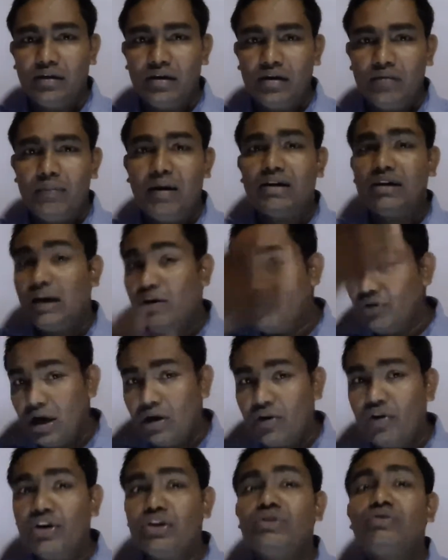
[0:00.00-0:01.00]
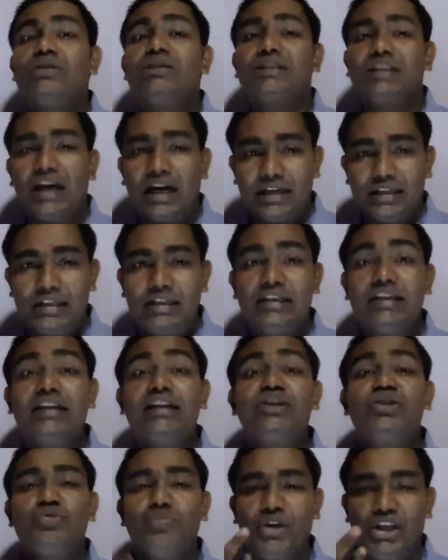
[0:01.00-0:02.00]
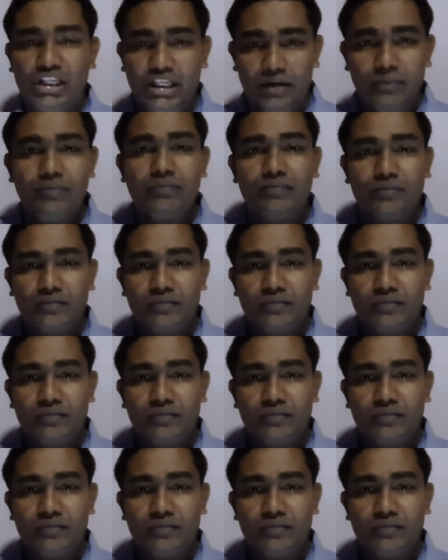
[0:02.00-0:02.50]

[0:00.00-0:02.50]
But now we are going to start in English medium.